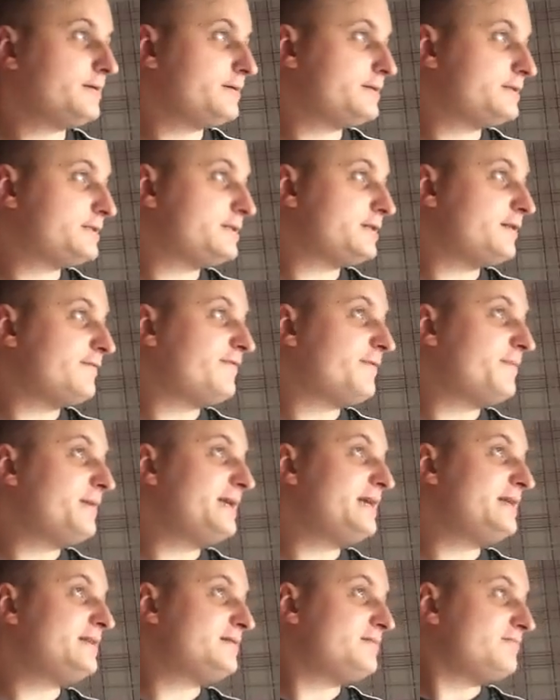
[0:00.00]
So for
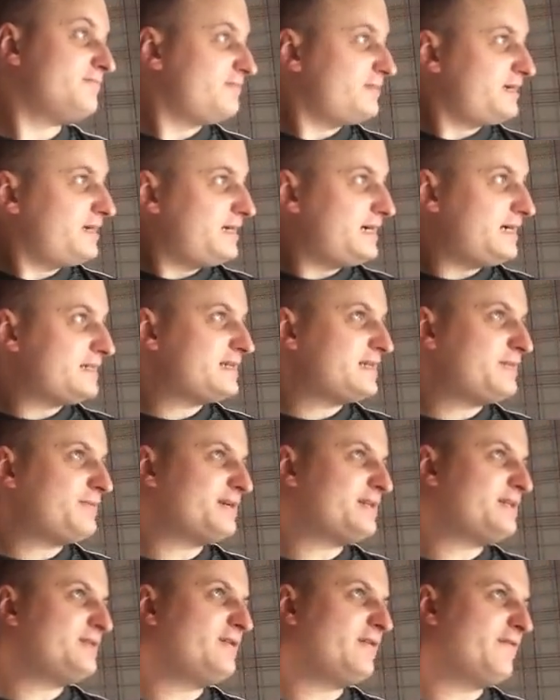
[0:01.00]
me, I did
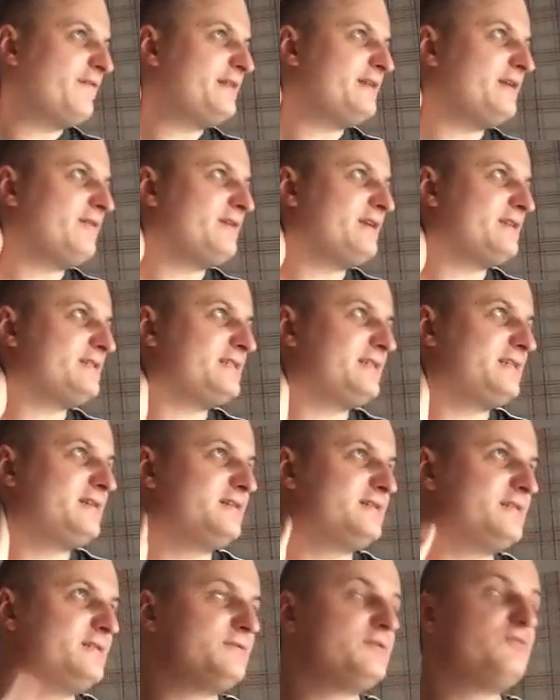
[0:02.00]
want to do a video yesterday
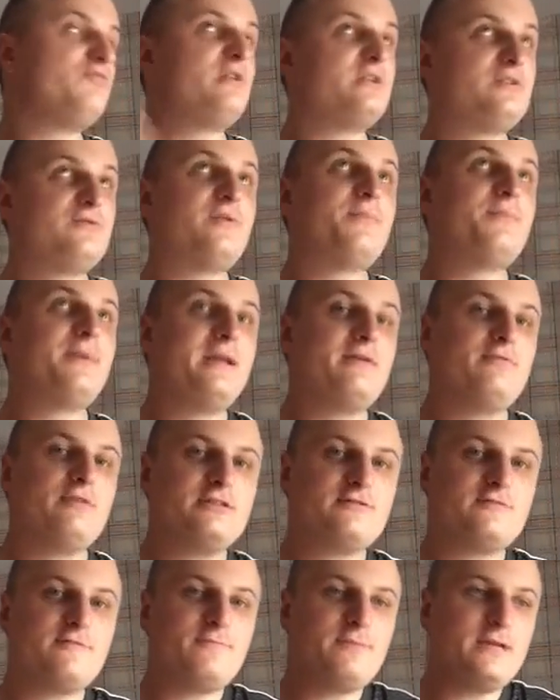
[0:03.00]
because it was rinse,
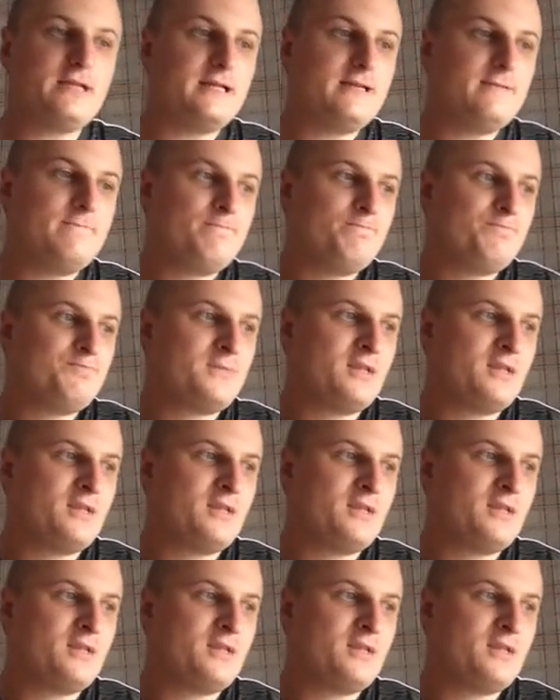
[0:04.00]
repeat.